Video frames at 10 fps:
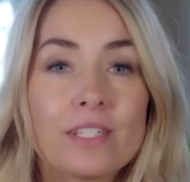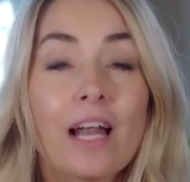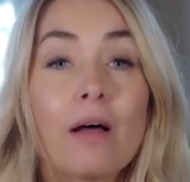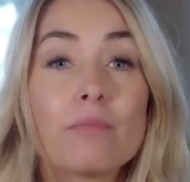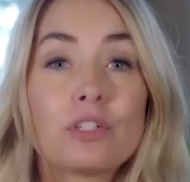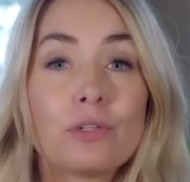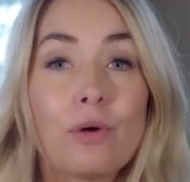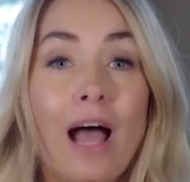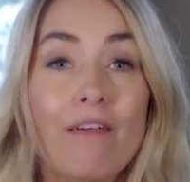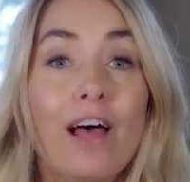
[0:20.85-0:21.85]
set up to
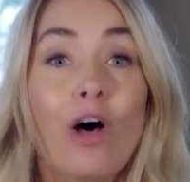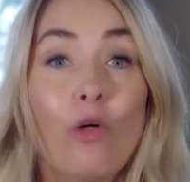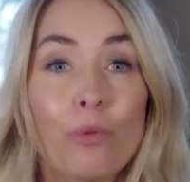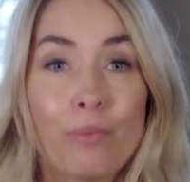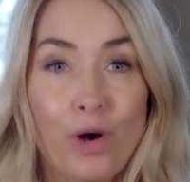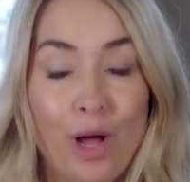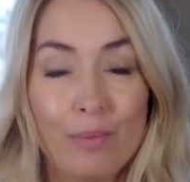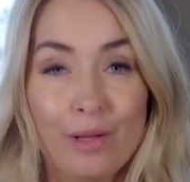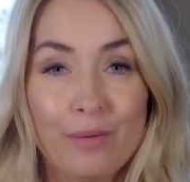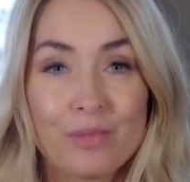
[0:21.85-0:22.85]
have health
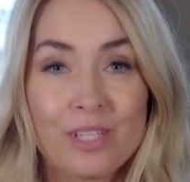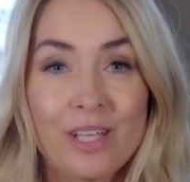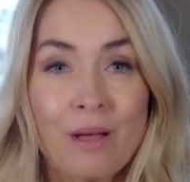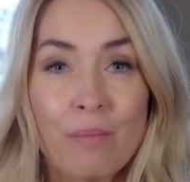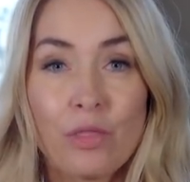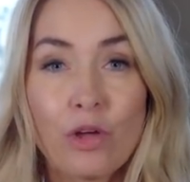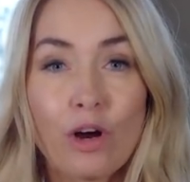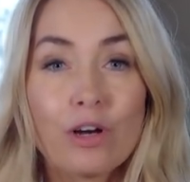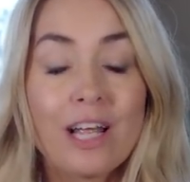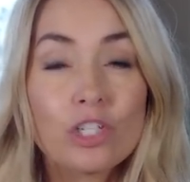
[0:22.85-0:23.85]
problems. But
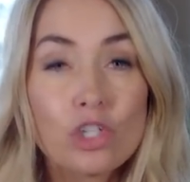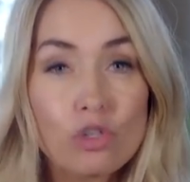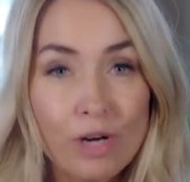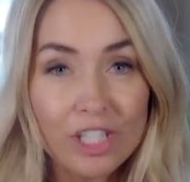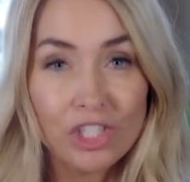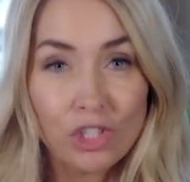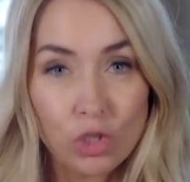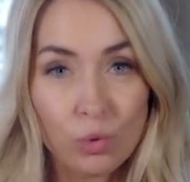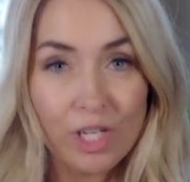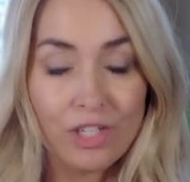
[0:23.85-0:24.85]
there are
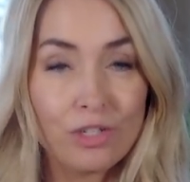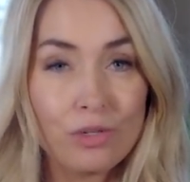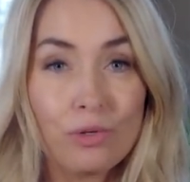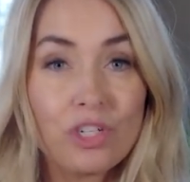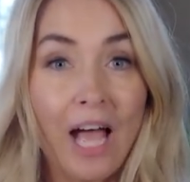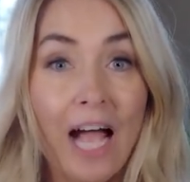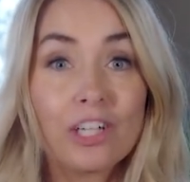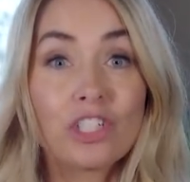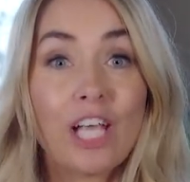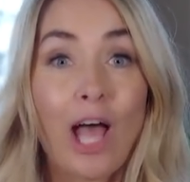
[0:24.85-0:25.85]
stretches you can do to
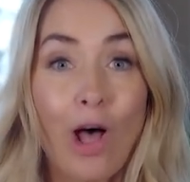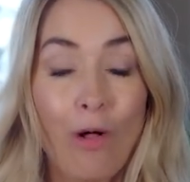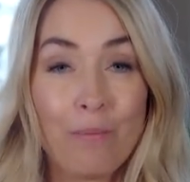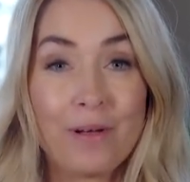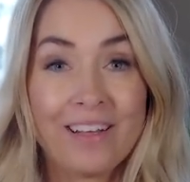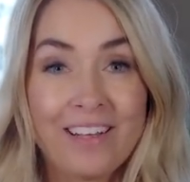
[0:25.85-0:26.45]
actually help